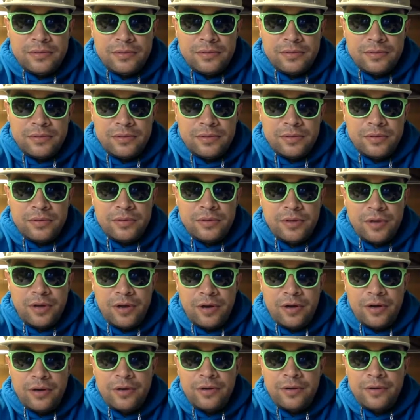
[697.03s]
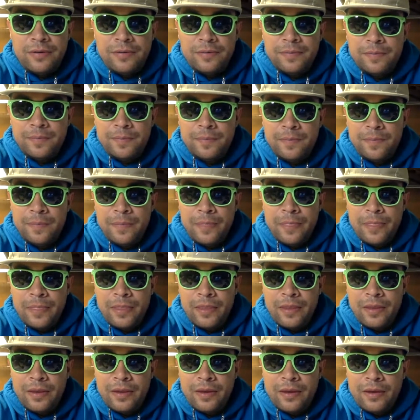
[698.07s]
So it's hard
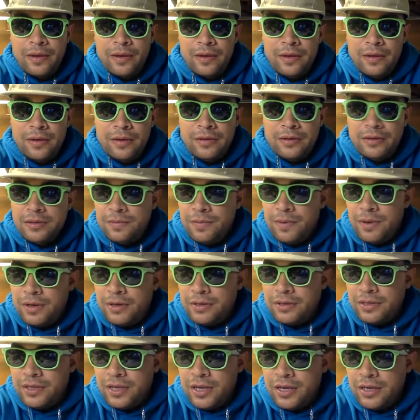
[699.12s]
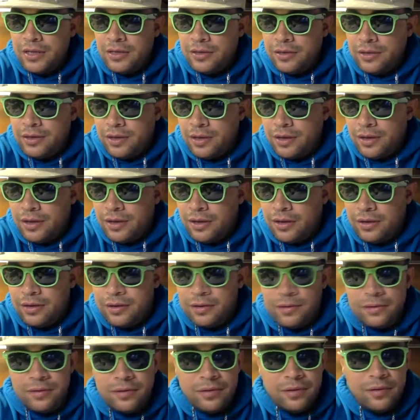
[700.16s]
to maintain
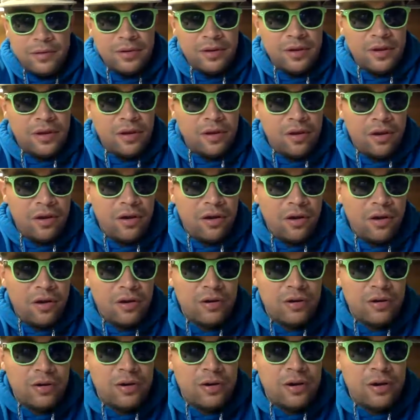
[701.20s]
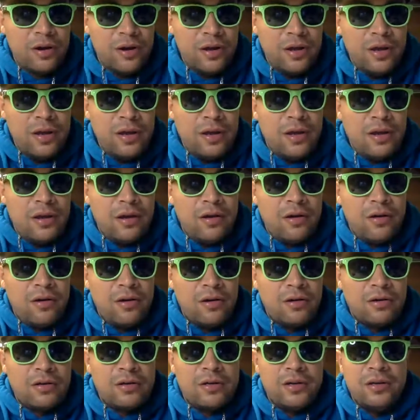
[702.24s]
a hard, a
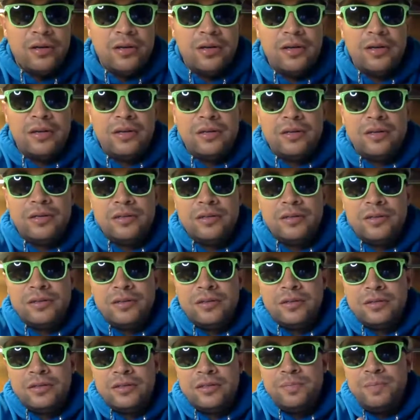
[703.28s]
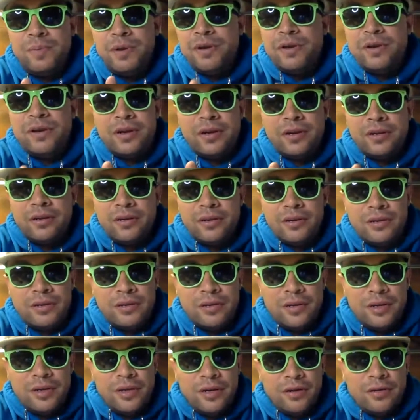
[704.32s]
hard spirit,
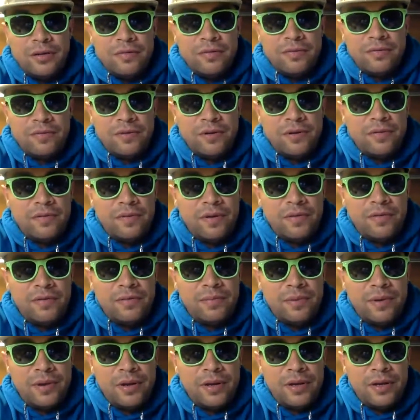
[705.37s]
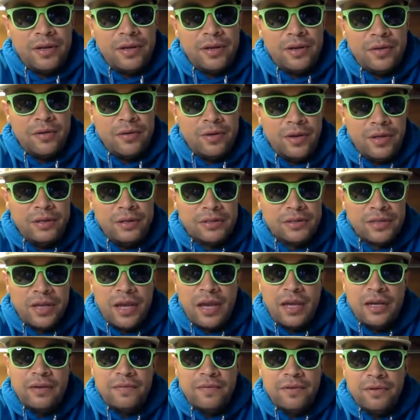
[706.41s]
in front of everybody.
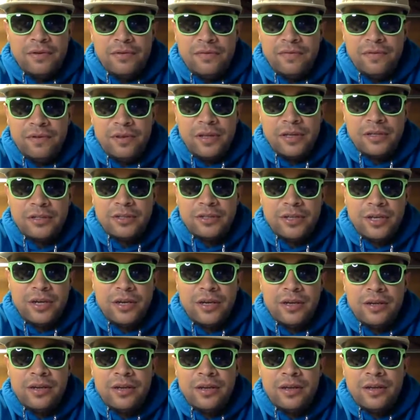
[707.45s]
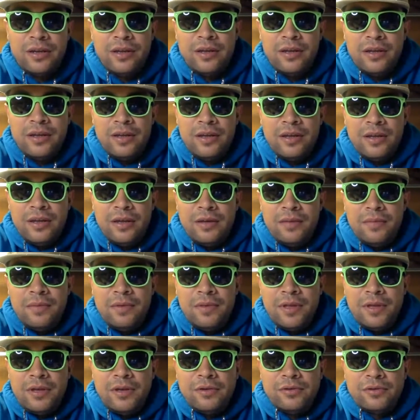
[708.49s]
Inside of you, you feel like shit, but
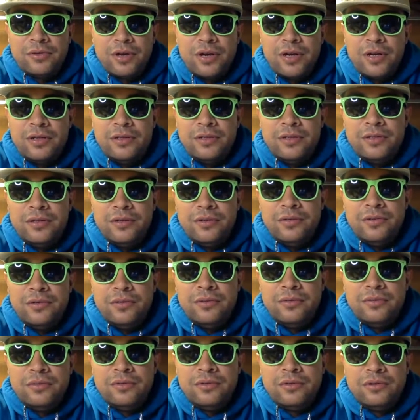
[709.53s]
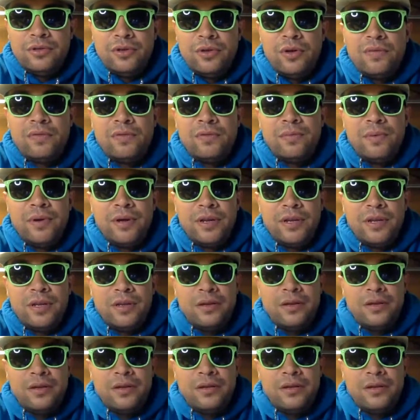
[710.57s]
then you try to show everybody